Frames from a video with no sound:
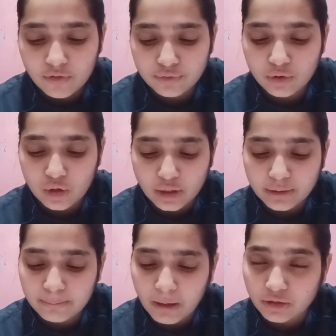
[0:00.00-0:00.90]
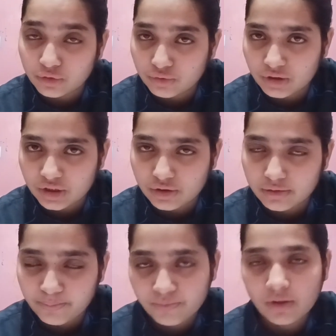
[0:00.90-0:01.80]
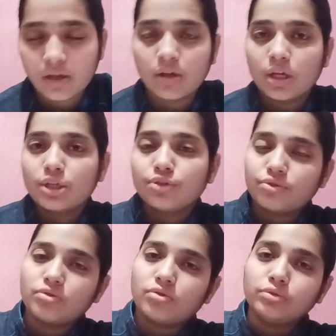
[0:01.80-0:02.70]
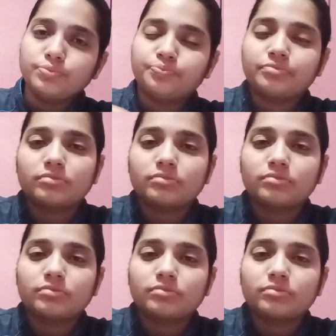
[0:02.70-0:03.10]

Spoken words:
following parturition. So,